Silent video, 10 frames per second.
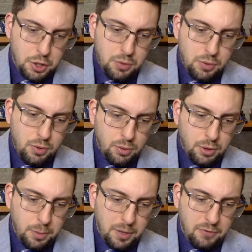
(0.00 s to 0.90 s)
new Eau
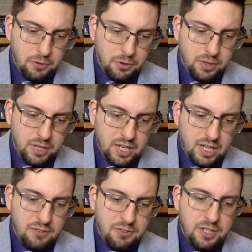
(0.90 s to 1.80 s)
De Parfum
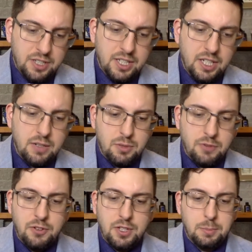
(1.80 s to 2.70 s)
infinitely
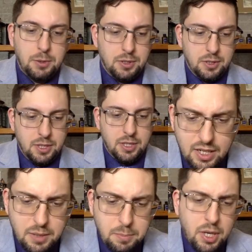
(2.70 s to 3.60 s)
refillable.
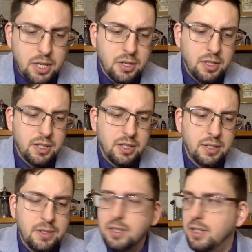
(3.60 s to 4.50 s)
On the
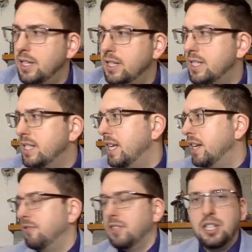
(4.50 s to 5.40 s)
bottle, instead
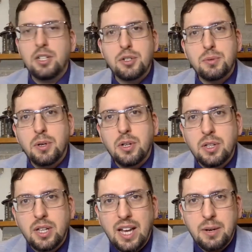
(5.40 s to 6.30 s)
of the
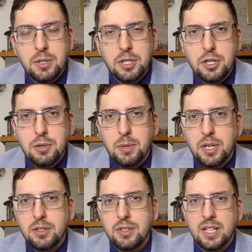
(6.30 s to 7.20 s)
usual Acqua di Gio
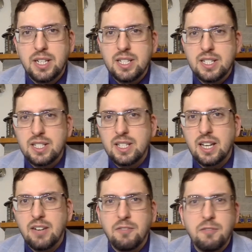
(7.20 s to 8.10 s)
bottle that is
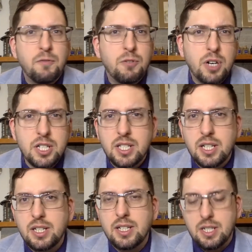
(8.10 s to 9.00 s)
kind of
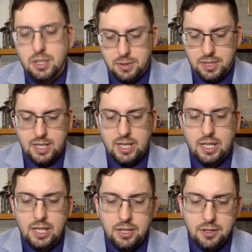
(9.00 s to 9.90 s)
frosted, this one is
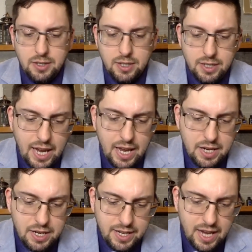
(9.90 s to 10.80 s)
clear
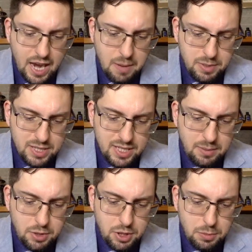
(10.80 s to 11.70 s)
and the cap
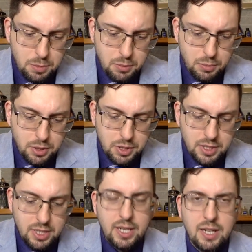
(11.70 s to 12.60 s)
seems to be
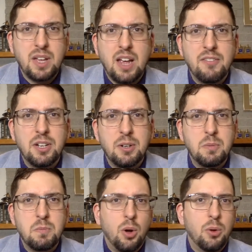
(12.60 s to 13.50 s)
wooden. I haven't
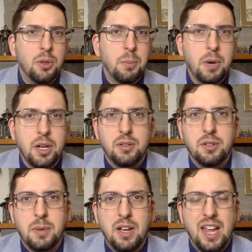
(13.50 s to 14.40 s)
held the bottle
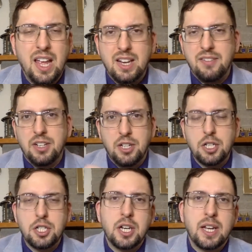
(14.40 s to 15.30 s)
in my hand, I haven't
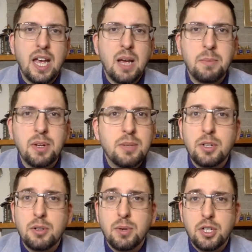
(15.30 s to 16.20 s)
touched the cap, so I'm
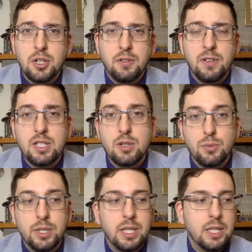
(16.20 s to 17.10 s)
not quite sure if it's
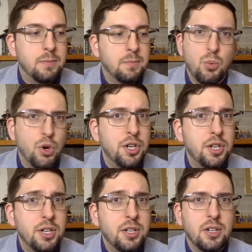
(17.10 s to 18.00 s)
really
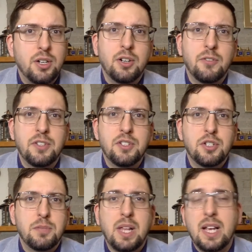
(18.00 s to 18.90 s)
wood or if it's
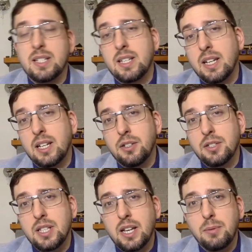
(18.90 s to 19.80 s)
just plastic that
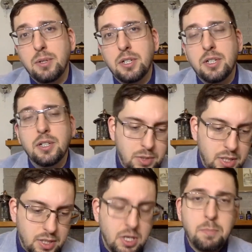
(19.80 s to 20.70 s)
looks like wood,
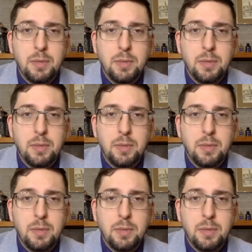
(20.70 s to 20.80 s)
but in a